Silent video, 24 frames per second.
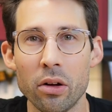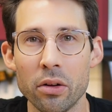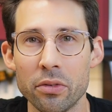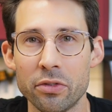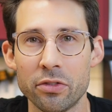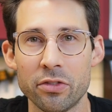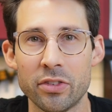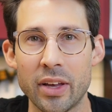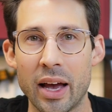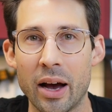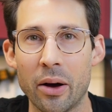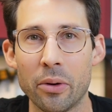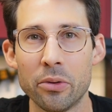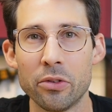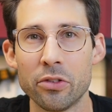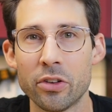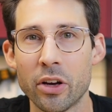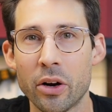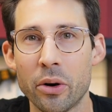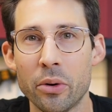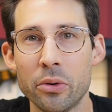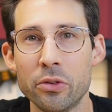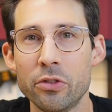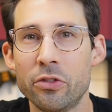of sound
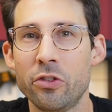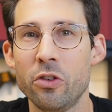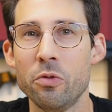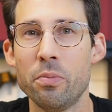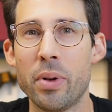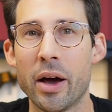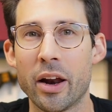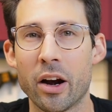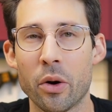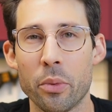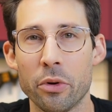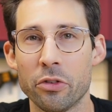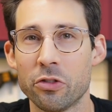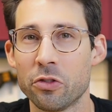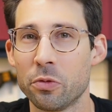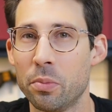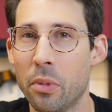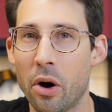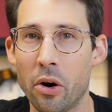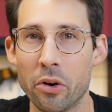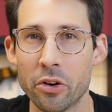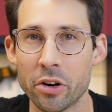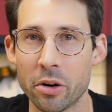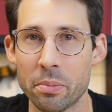tones do better with
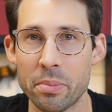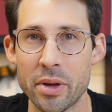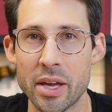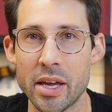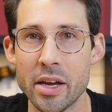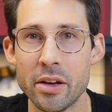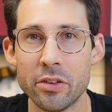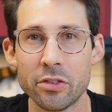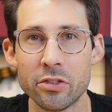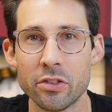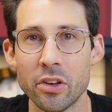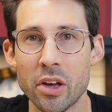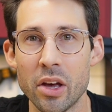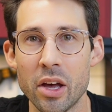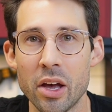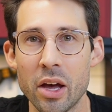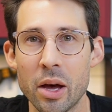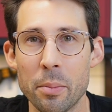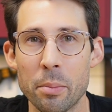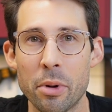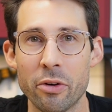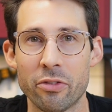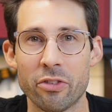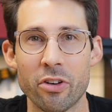smaller peaks,
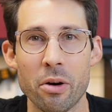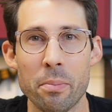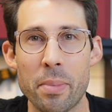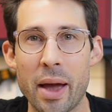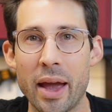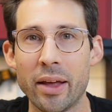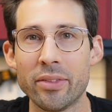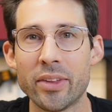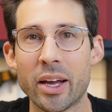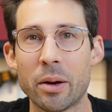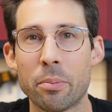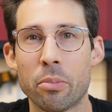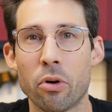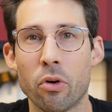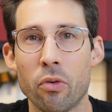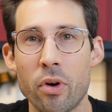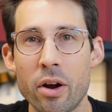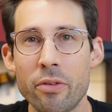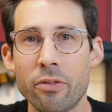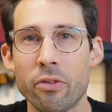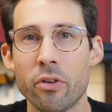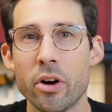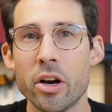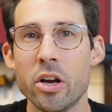but for a band like
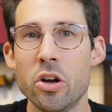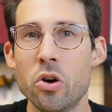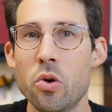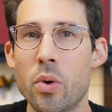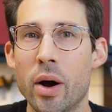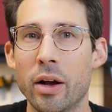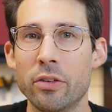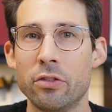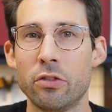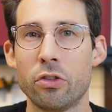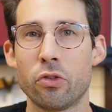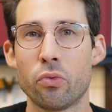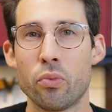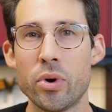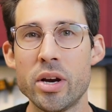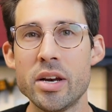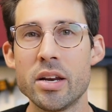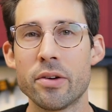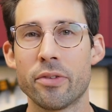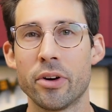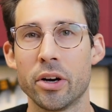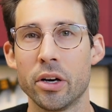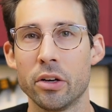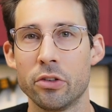Periphery who has 3
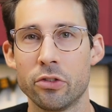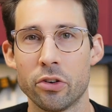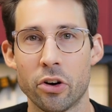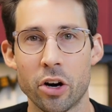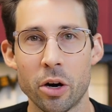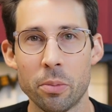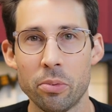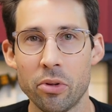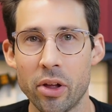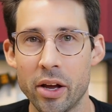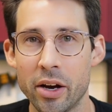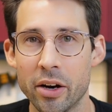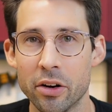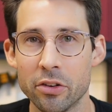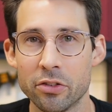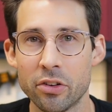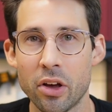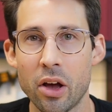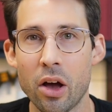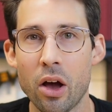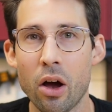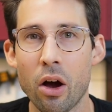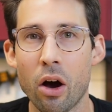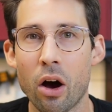different guitar players,
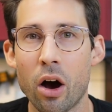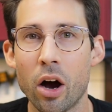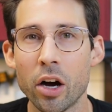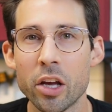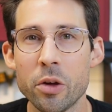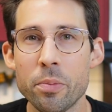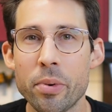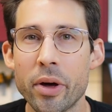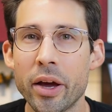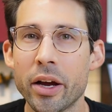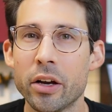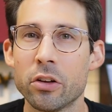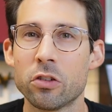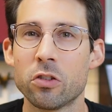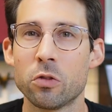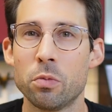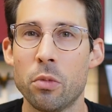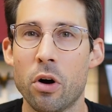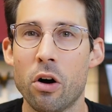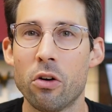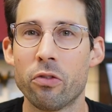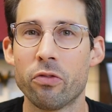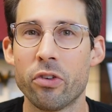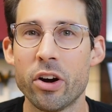occupying a
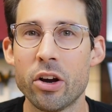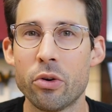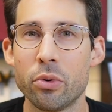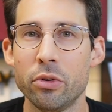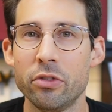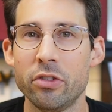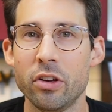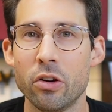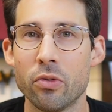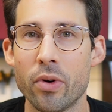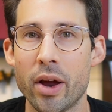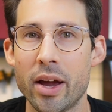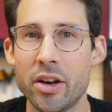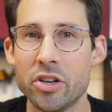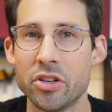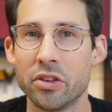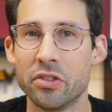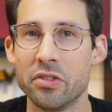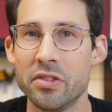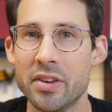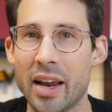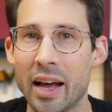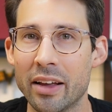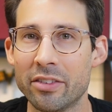small frequency range
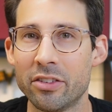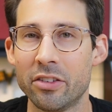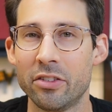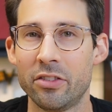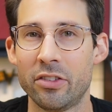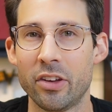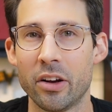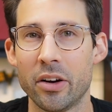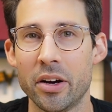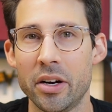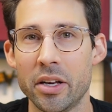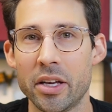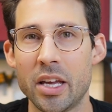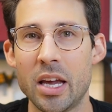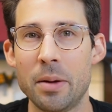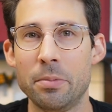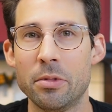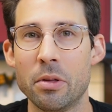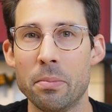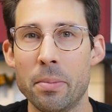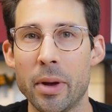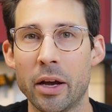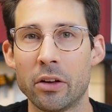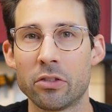is necessary to keep
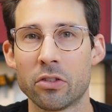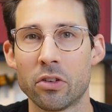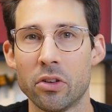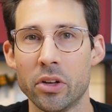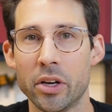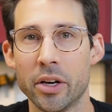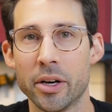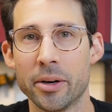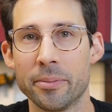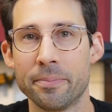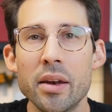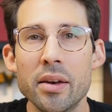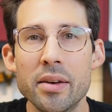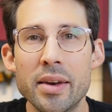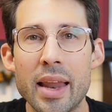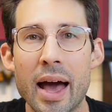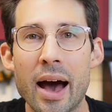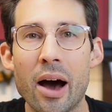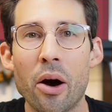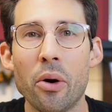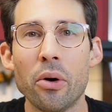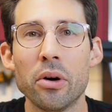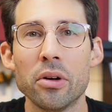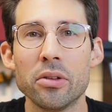the mix clear.
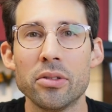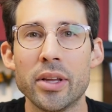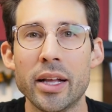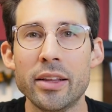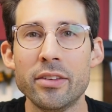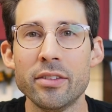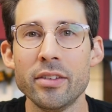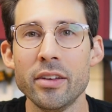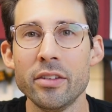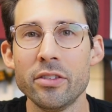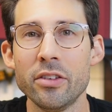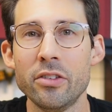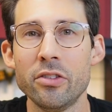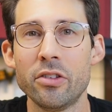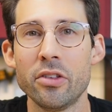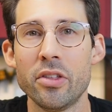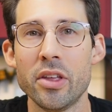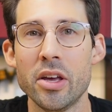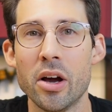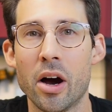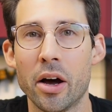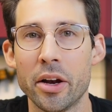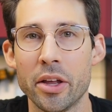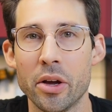Now, let's listen to
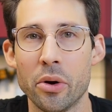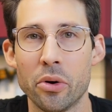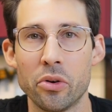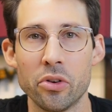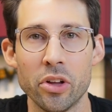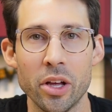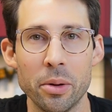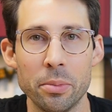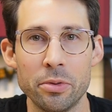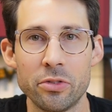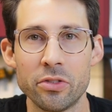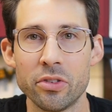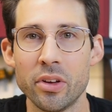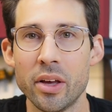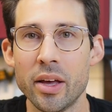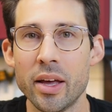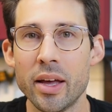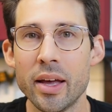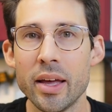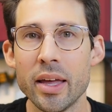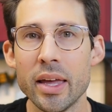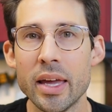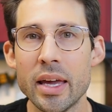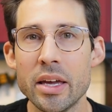the audio clips.
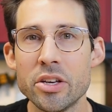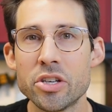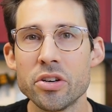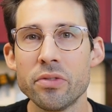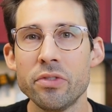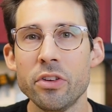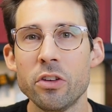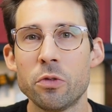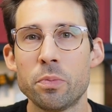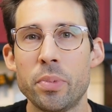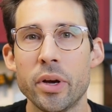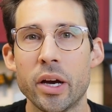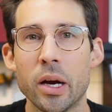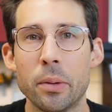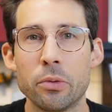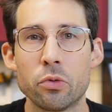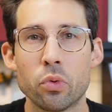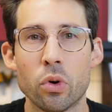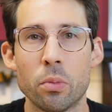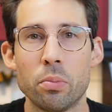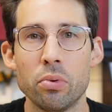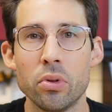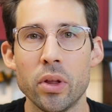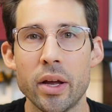Each of these pickups
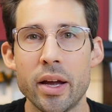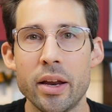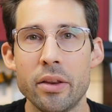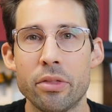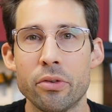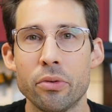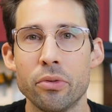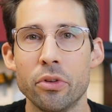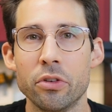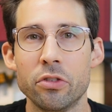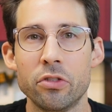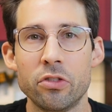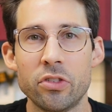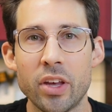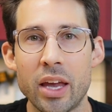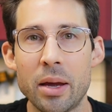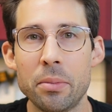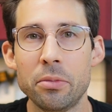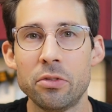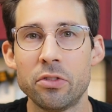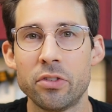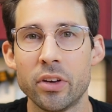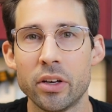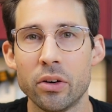were played through the same
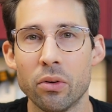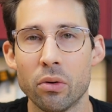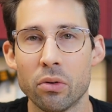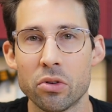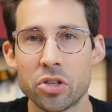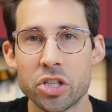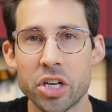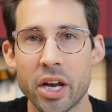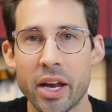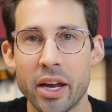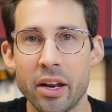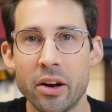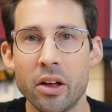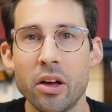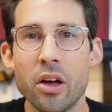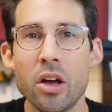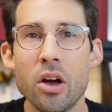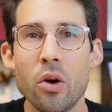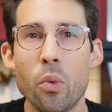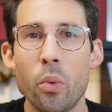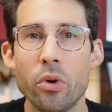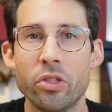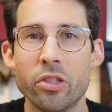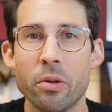signal chain,
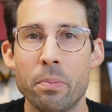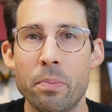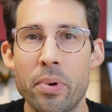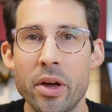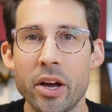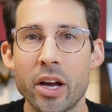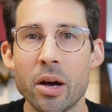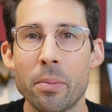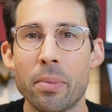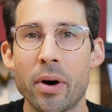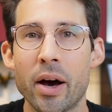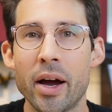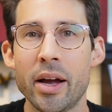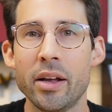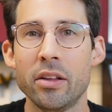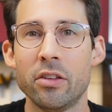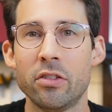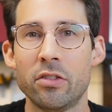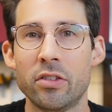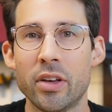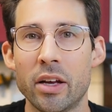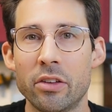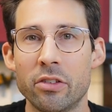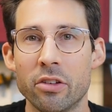with the pickup height
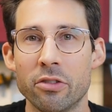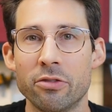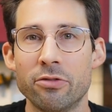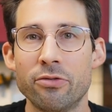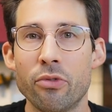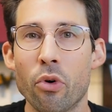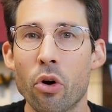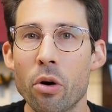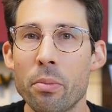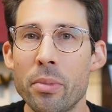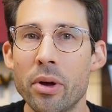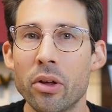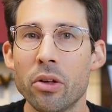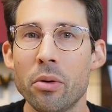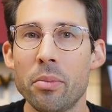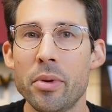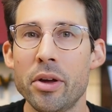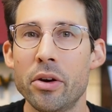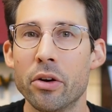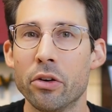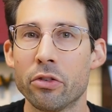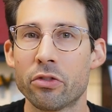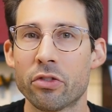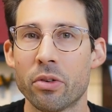set to
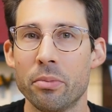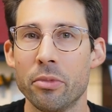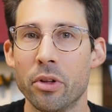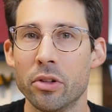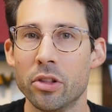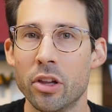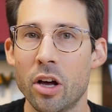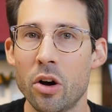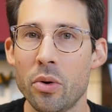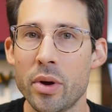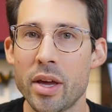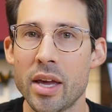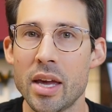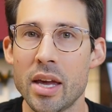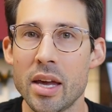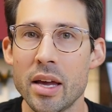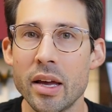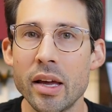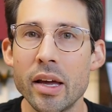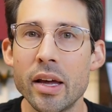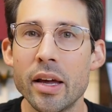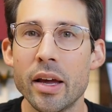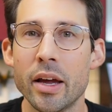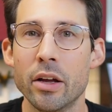4mm from the low E
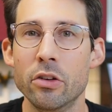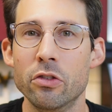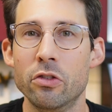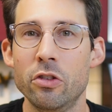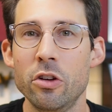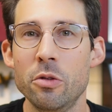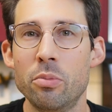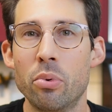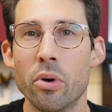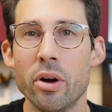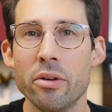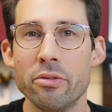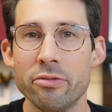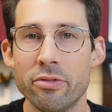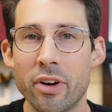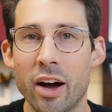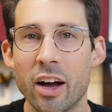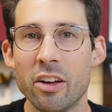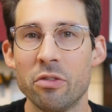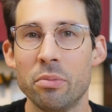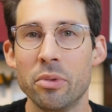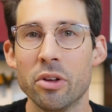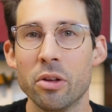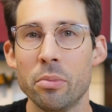and
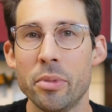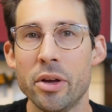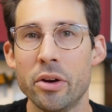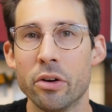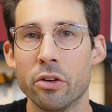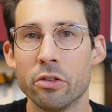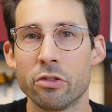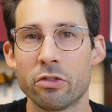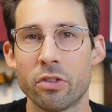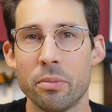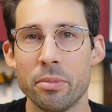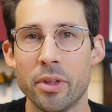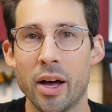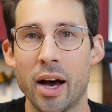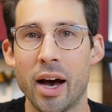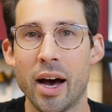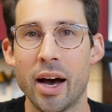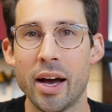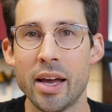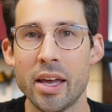2.5mm from the high